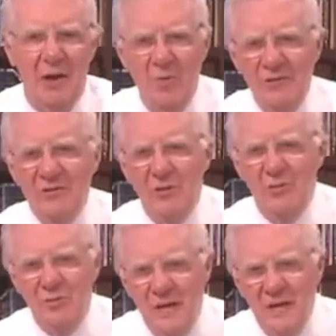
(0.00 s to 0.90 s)
Now I want you
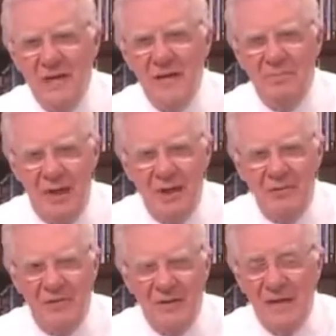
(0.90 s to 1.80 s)
to really
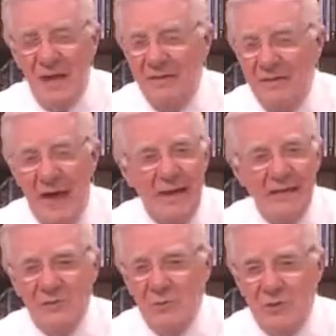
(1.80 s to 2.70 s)
play with this.
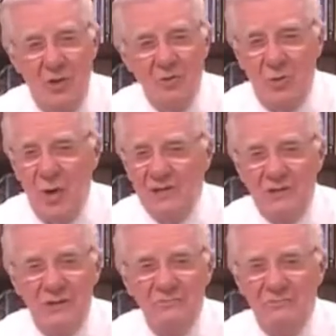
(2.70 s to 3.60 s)
That is, without
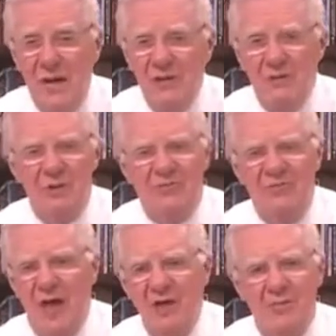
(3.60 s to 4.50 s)
question, the
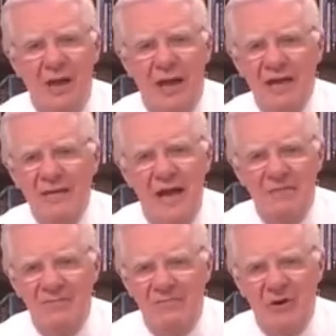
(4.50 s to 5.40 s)
most valuable
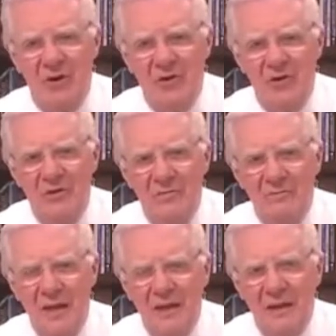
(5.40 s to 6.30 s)
idea I've ever learned.
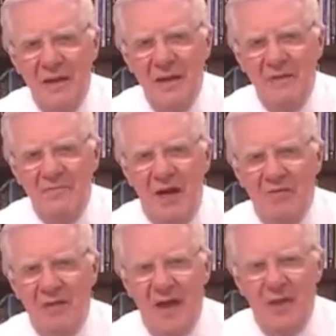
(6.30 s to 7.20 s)
Leland
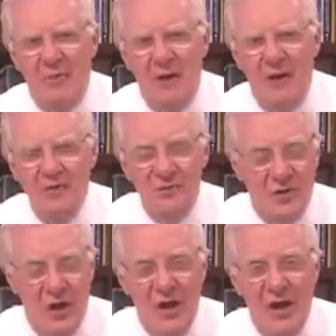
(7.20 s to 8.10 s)
Val Vandewal,
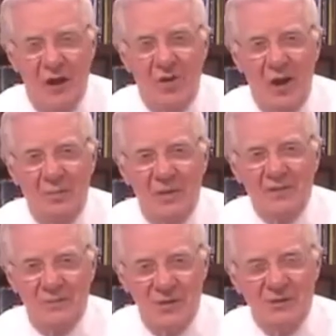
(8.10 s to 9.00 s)
who's gone now, God
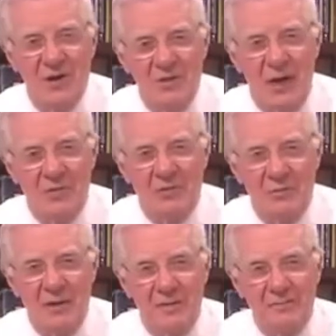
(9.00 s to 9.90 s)
bless him, he shared that
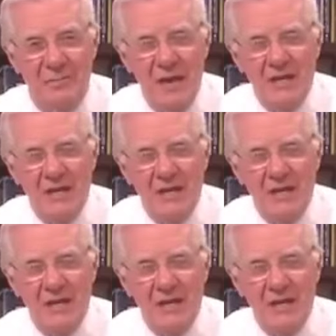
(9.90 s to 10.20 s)
with me.